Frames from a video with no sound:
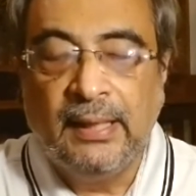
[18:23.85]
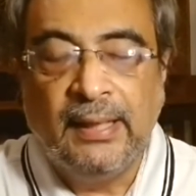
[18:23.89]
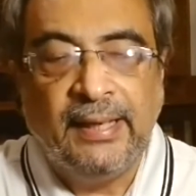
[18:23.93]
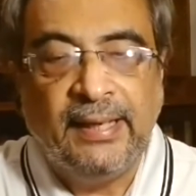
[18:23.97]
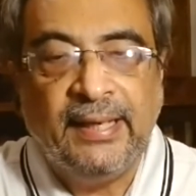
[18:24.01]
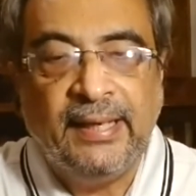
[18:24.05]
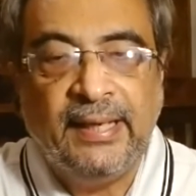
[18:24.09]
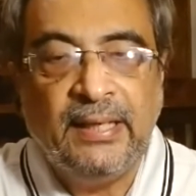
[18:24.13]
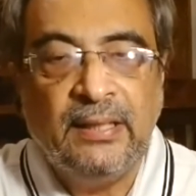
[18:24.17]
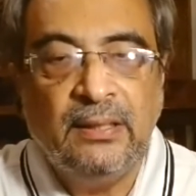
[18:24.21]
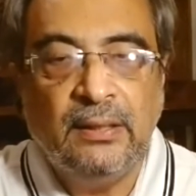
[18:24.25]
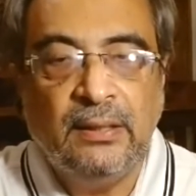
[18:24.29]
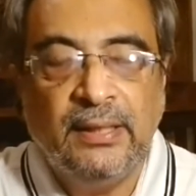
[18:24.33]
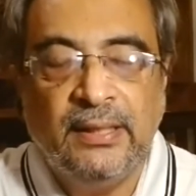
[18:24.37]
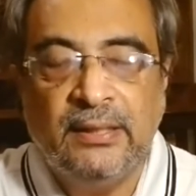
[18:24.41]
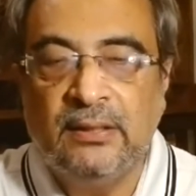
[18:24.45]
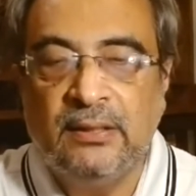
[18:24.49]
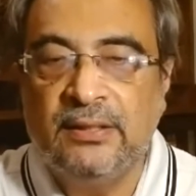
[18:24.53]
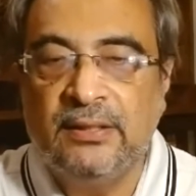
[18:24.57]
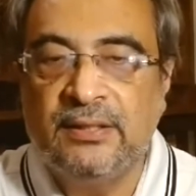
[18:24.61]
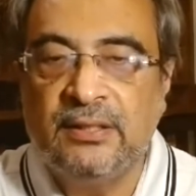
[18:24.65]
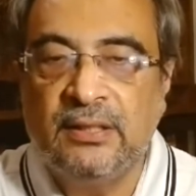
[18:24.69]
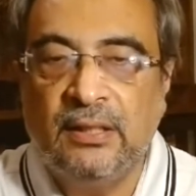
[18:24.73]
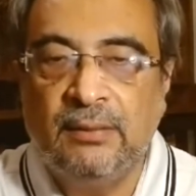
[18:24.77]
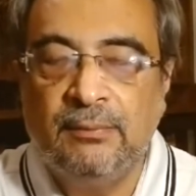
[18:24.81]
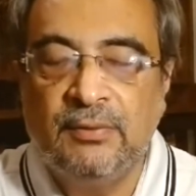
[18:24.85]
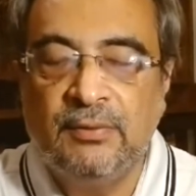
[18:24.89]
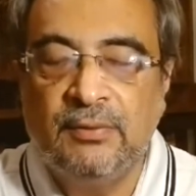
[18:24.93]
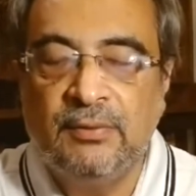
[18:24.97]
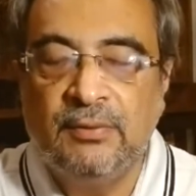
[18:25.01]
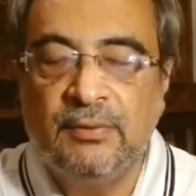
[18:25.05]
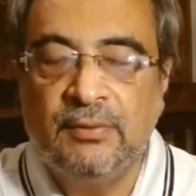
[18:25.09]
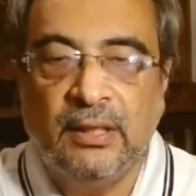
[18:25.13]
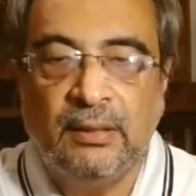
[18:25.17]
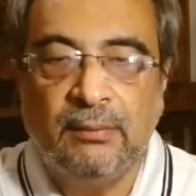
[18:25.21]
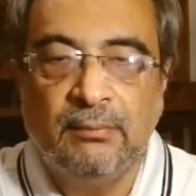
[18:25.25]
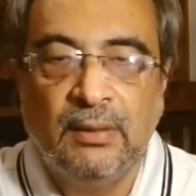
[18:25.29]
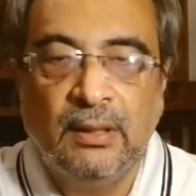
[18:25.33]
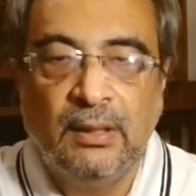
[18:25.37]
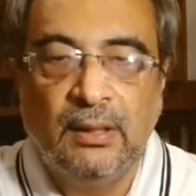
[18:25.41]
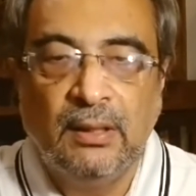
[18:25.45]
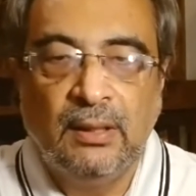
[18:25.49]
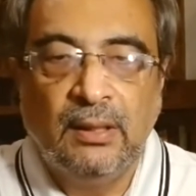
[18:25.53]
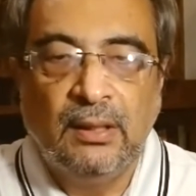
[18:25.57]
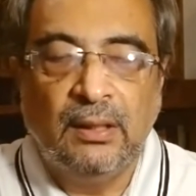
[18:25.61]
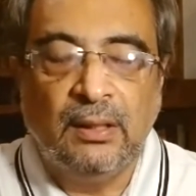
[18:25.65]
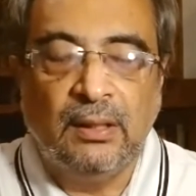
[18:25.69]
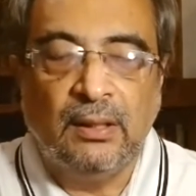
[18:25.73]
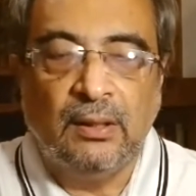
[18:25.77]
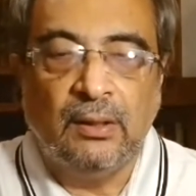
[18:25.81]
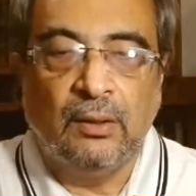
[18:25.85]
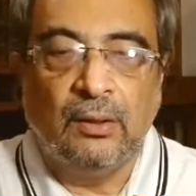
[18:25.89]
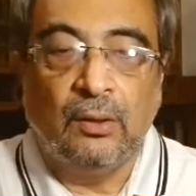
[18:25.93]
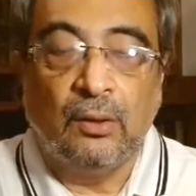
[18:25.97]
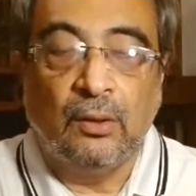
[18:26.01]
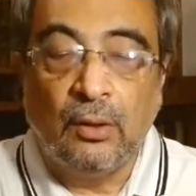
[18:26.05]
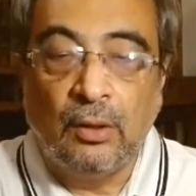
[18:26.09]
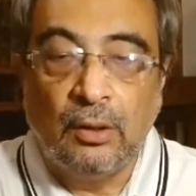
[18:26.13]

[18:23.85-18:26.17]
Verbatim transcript: And at the same time, uh,